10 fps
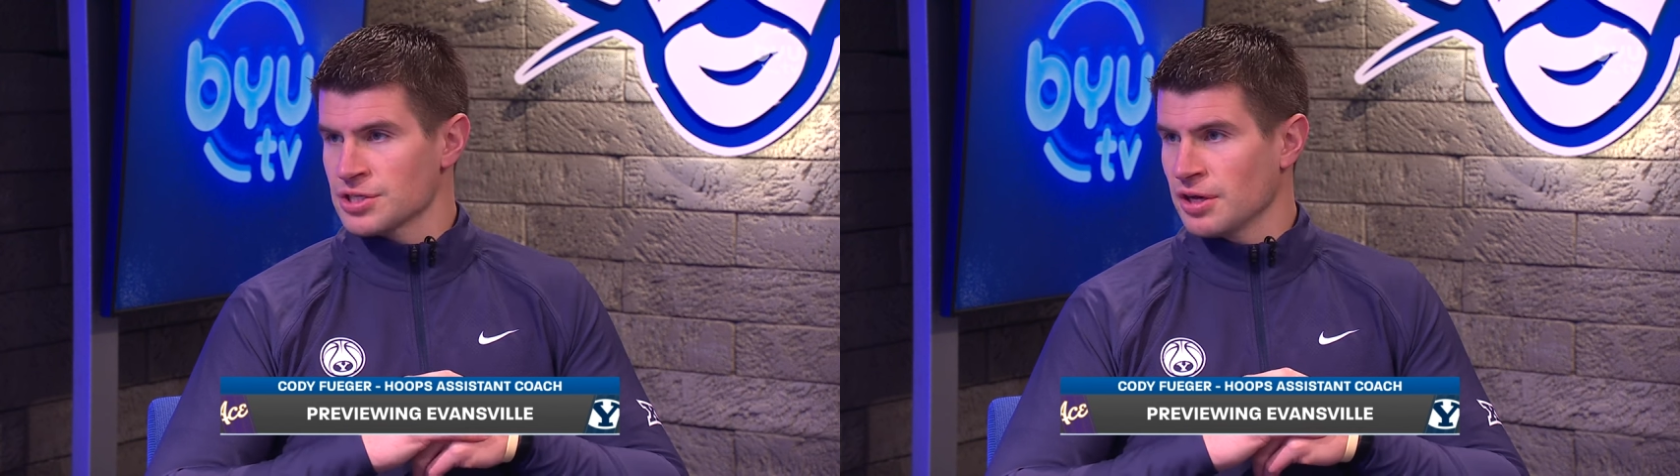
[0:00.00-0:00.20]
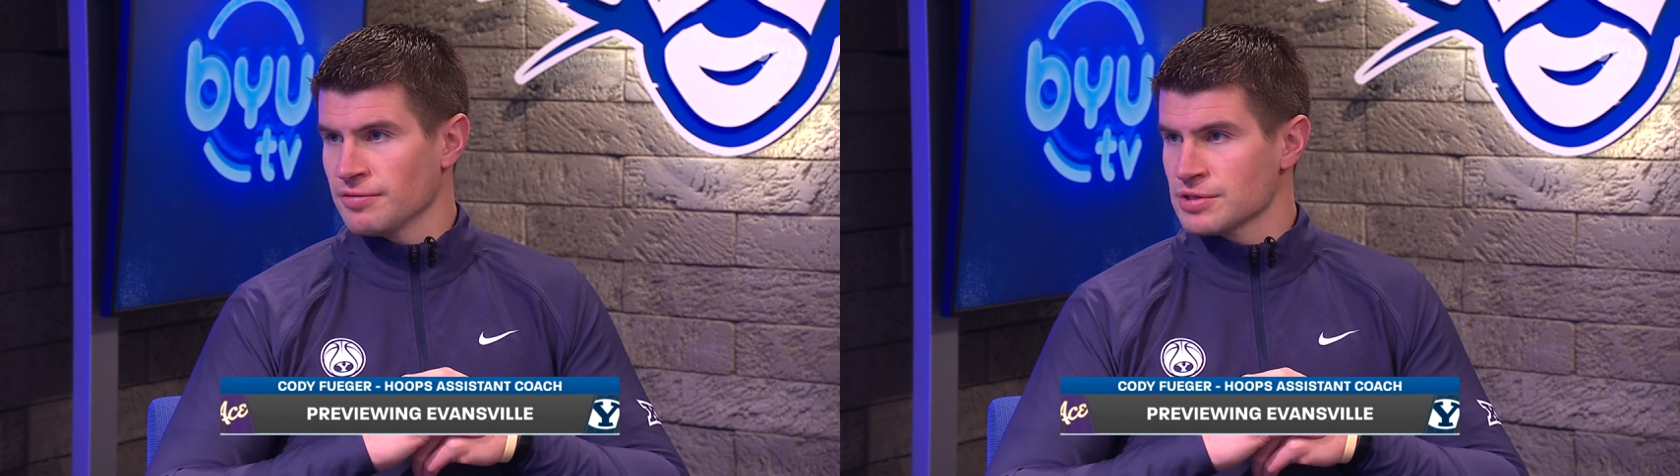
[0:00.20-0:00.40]

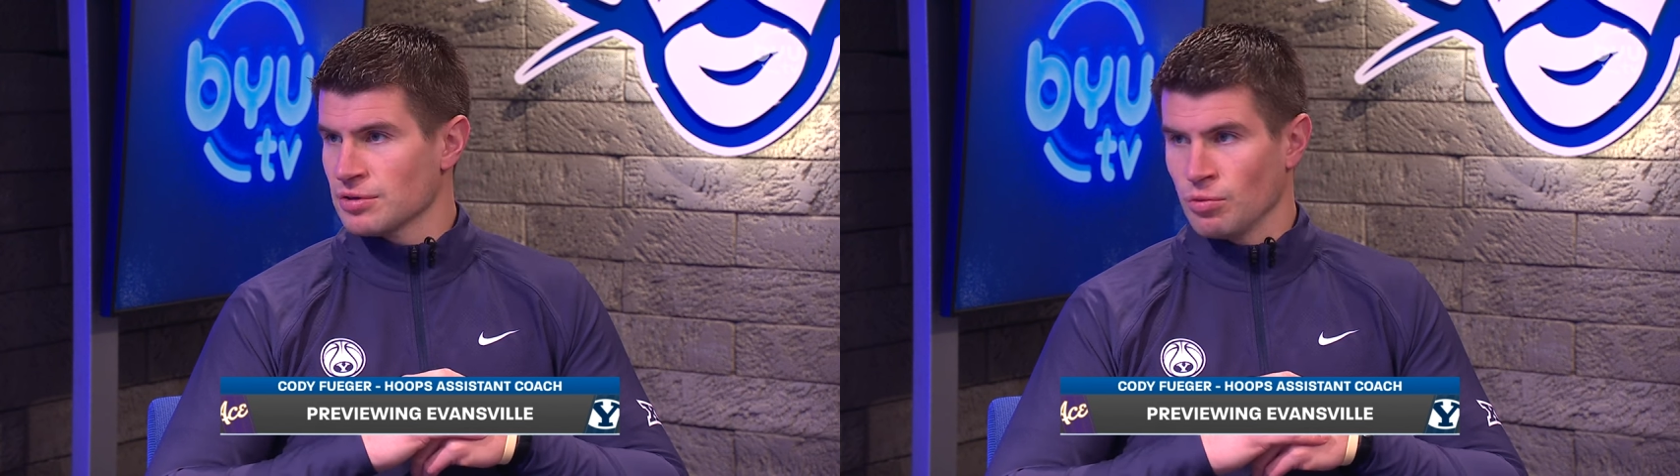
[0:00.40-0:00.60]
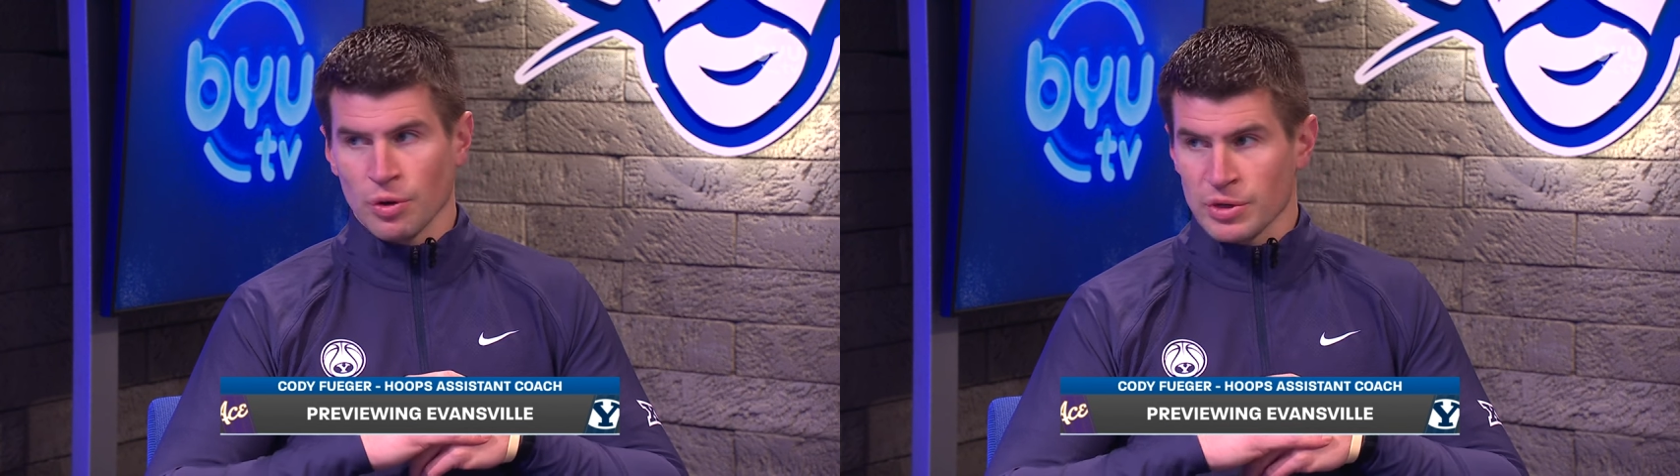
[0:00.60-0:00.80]

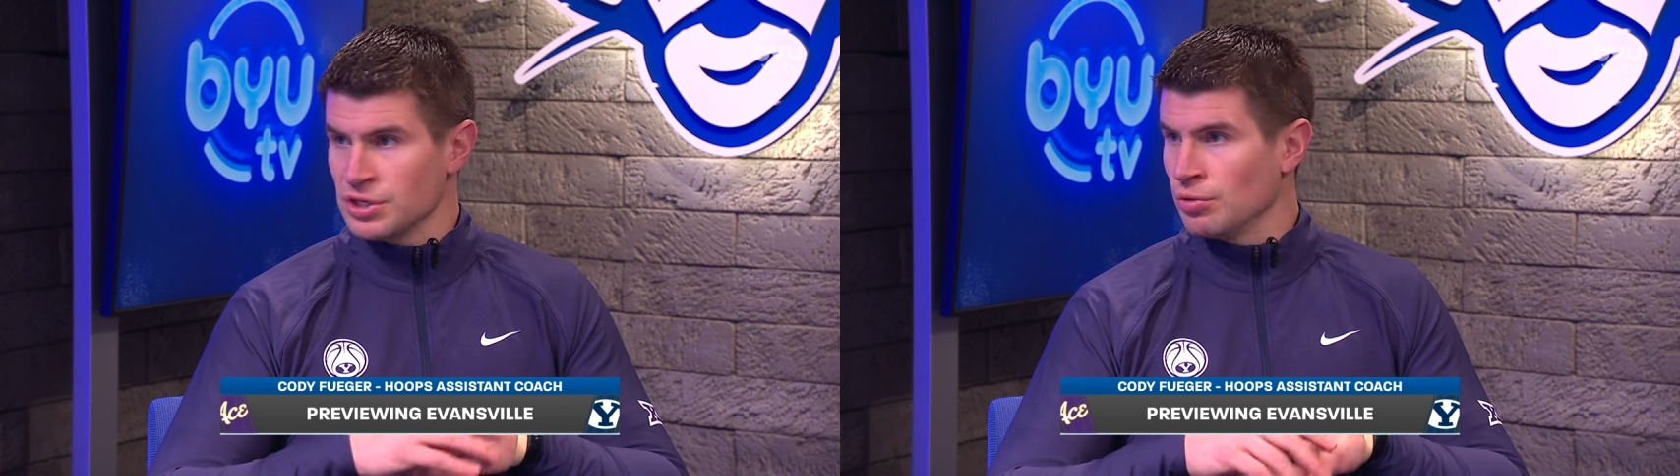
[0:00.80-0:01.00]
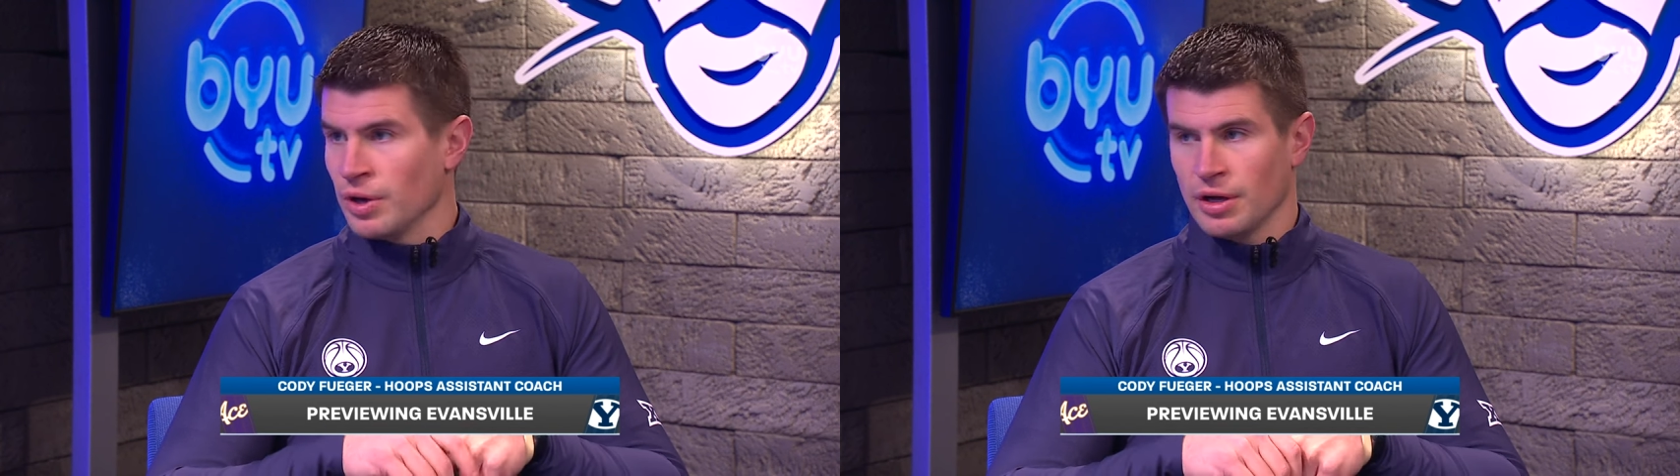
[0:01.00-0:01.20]
ourselves, what
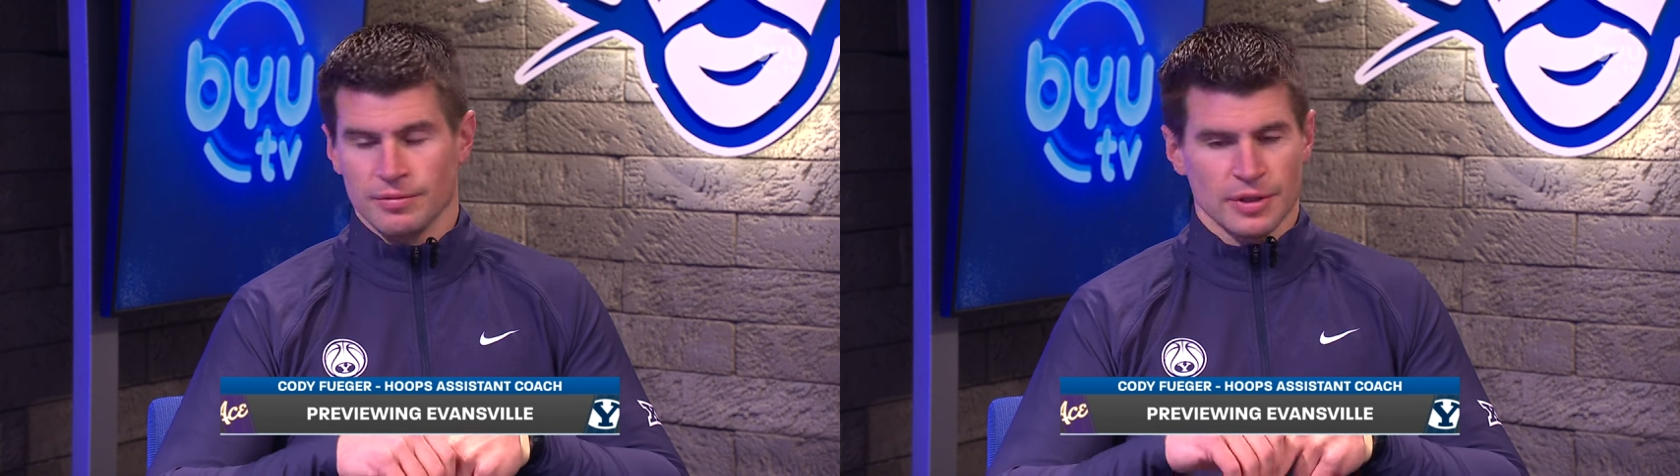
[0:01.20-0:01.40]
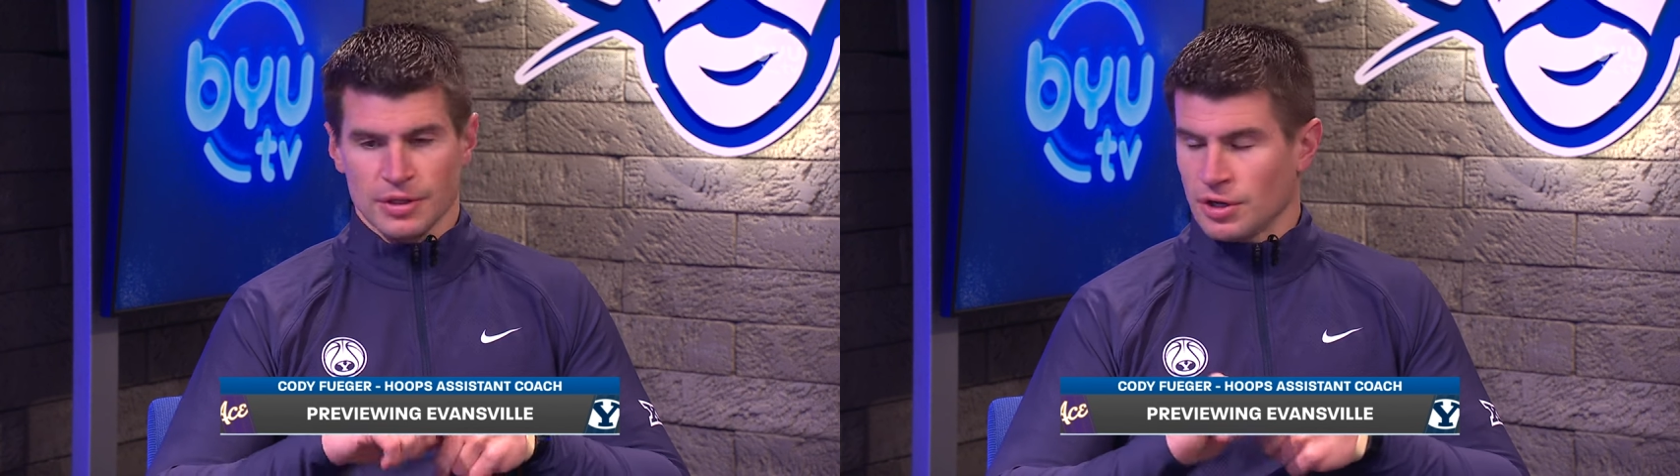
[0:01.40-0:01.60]
we do well,